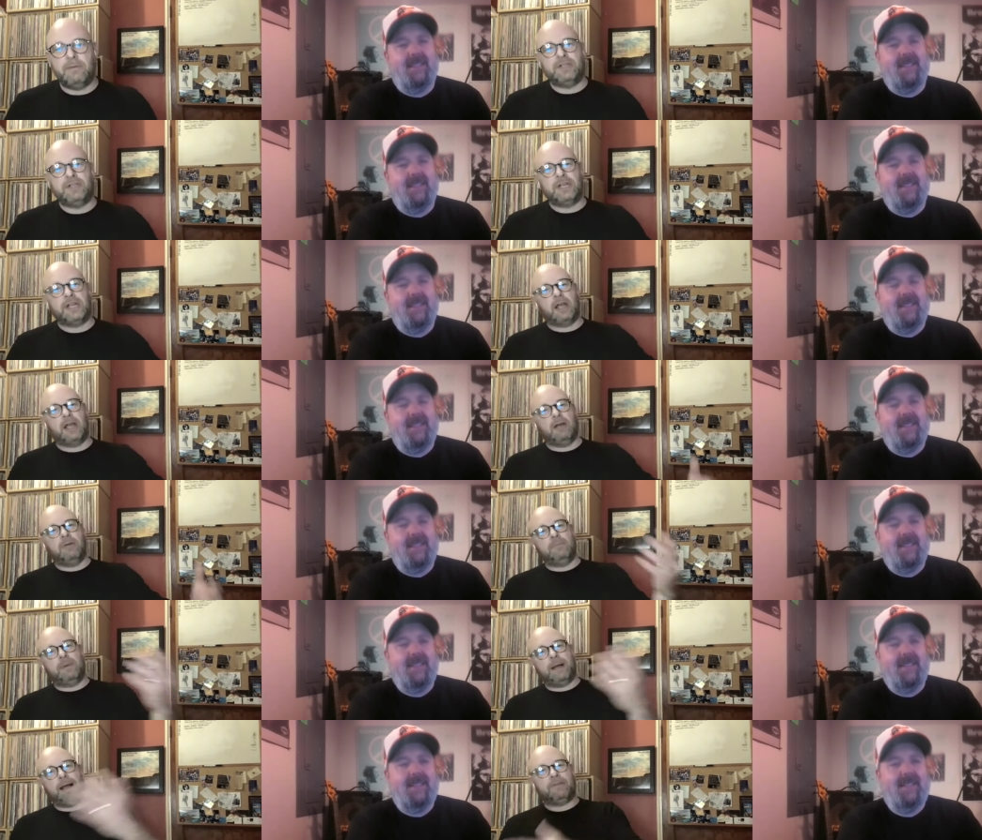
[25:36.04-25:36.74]
Speaker 1: when she
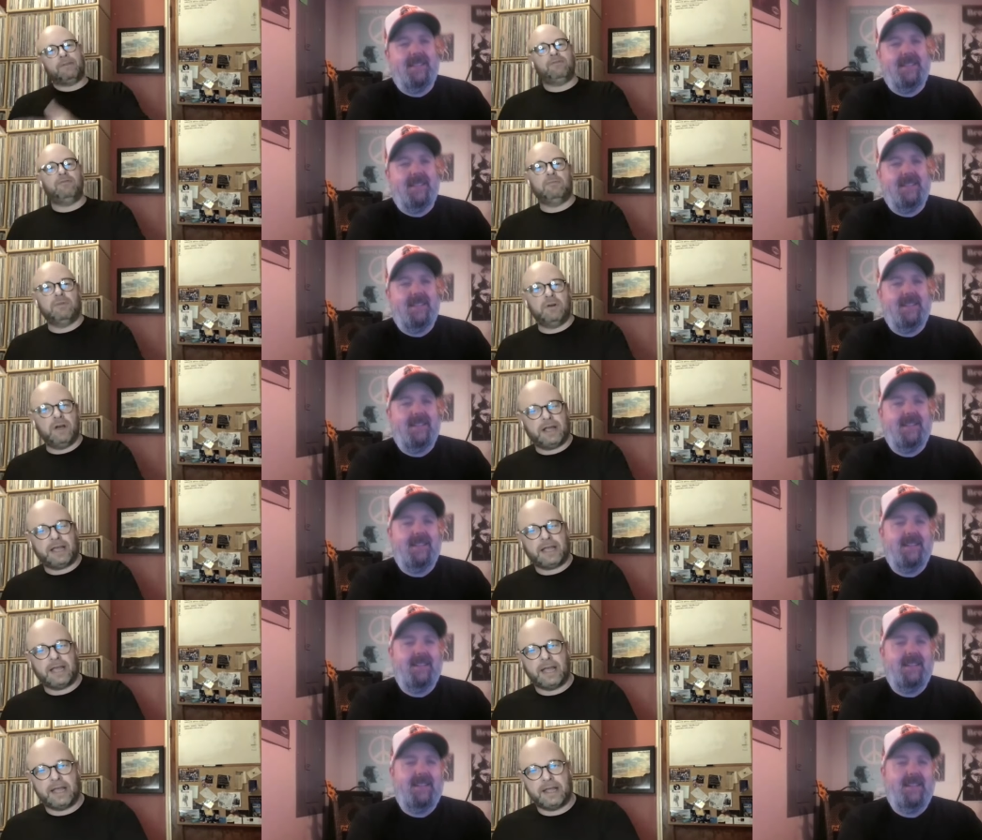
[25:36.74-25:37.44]
came back from
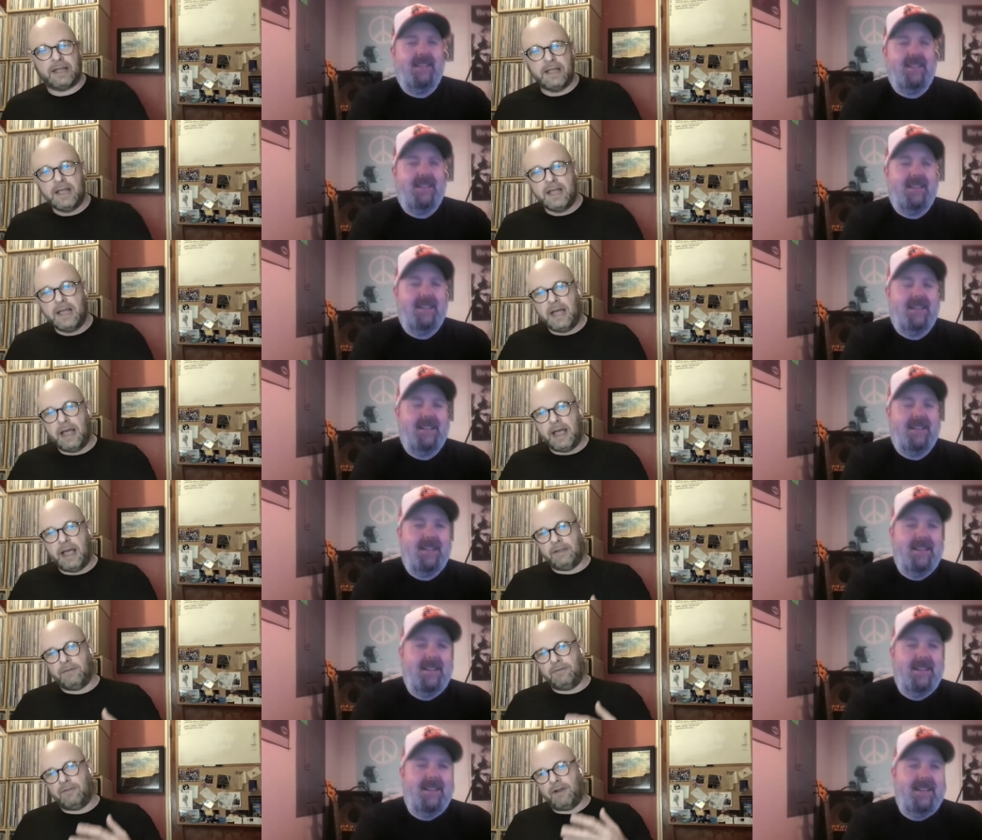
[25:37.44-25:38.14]
working,
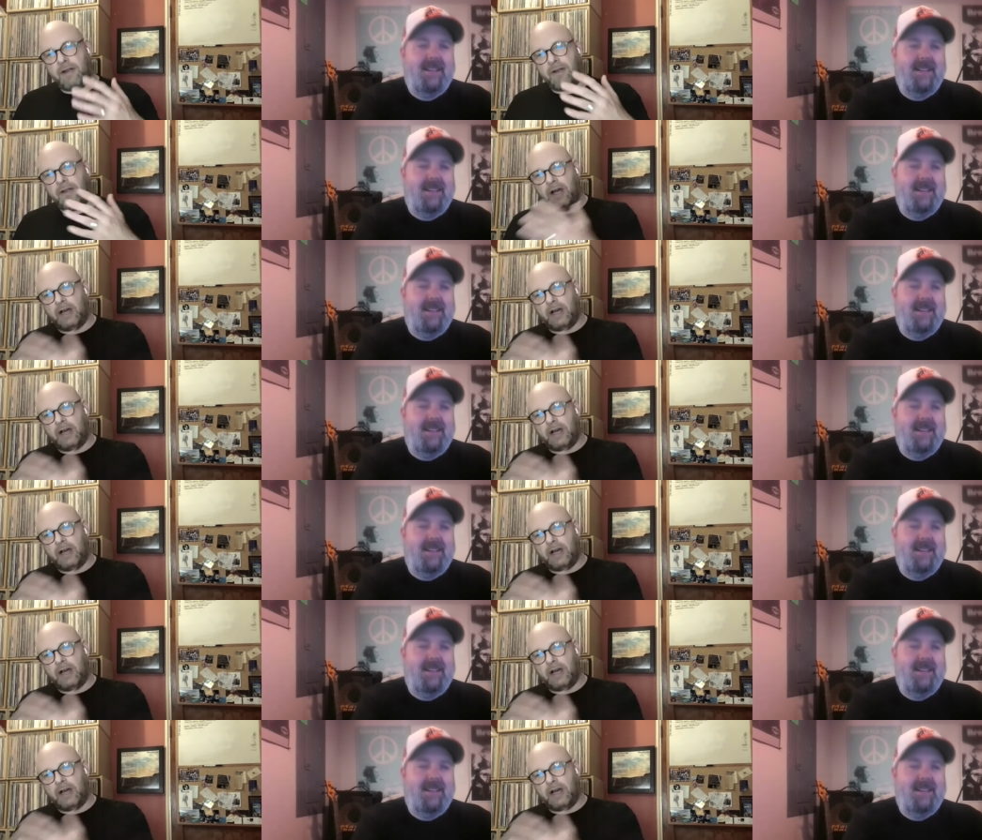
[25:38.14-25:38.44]
it's very